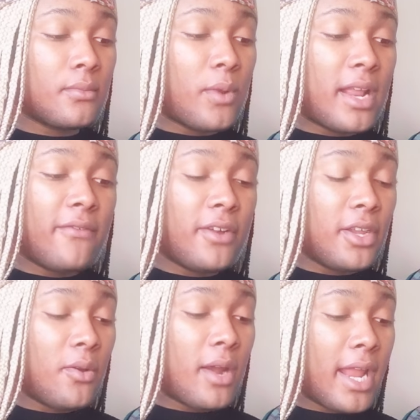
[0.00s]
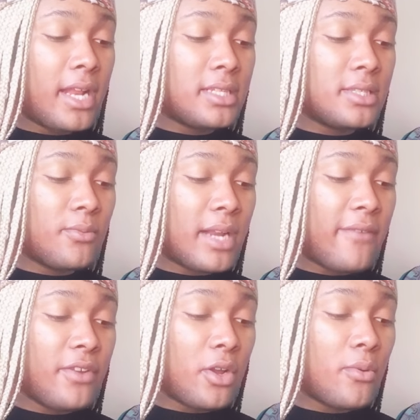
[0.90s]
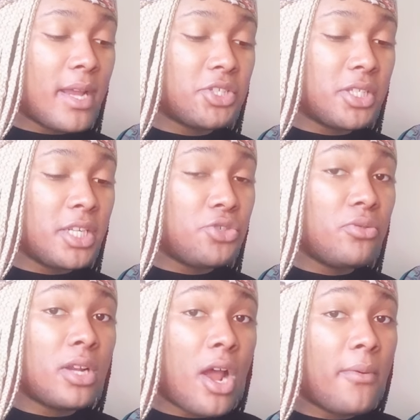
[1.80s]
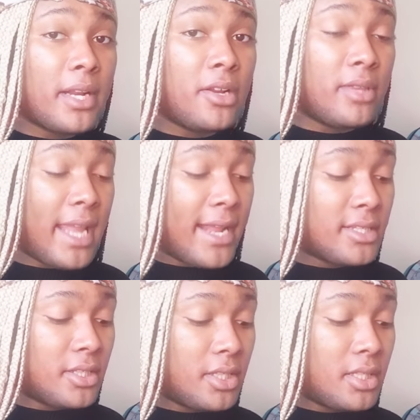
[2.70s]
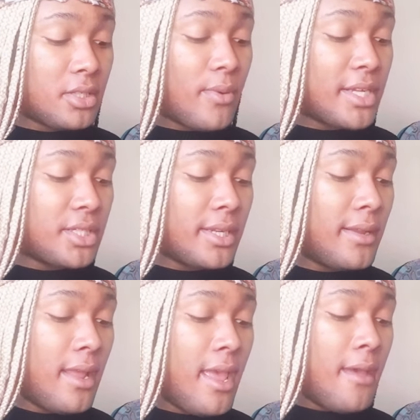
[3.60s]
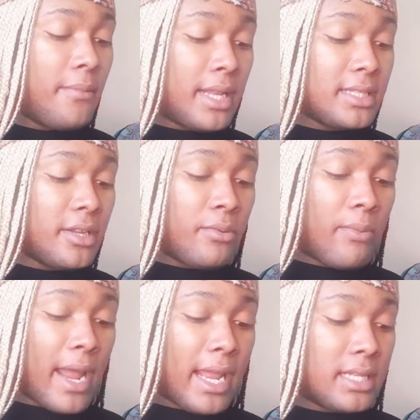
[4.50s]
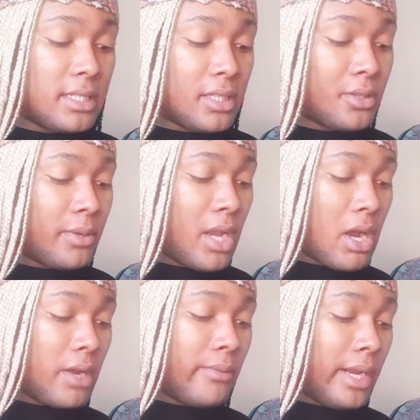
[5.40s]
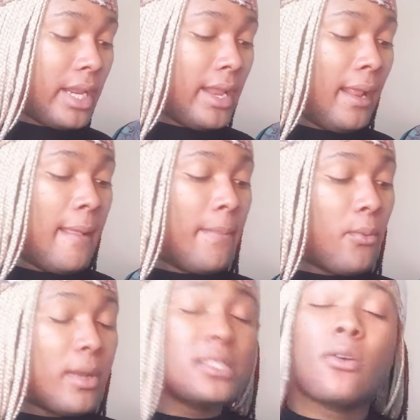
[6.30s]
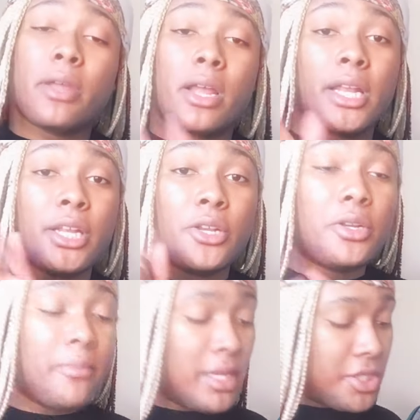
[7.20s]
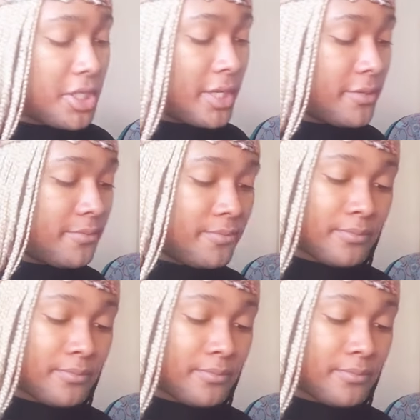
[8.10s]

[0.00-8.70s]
Whatever your answer, whatever your question is, you could already know the answer to this question. But let's get right into the 3-card reading. What's going on in your dimension?